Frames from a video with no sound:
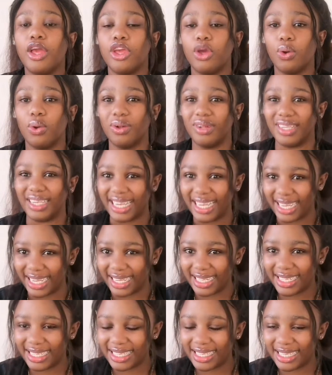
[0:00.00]
You will
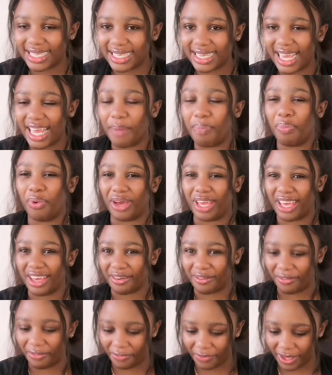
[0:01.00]
need a
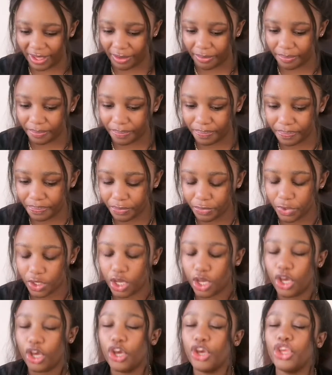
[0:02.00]
booking fee.
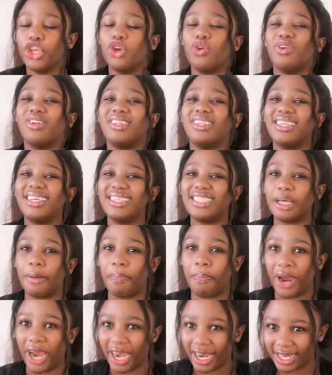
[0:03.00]
You will need a
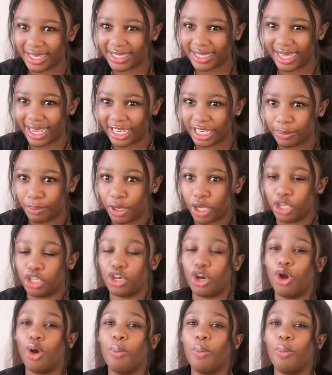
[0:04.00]
bank statement